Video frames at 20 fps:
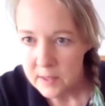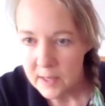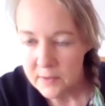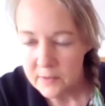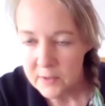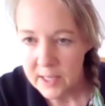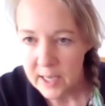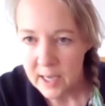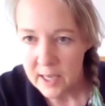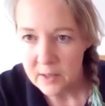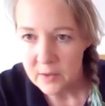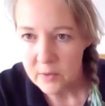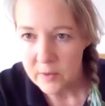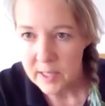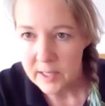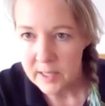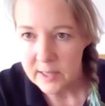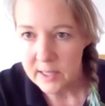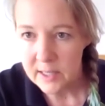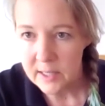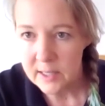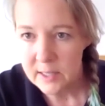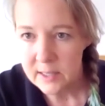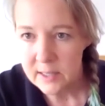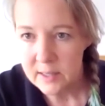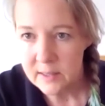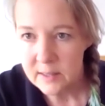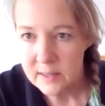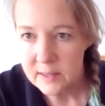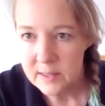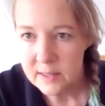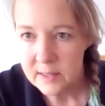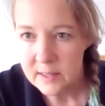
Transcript: Have you got it right there?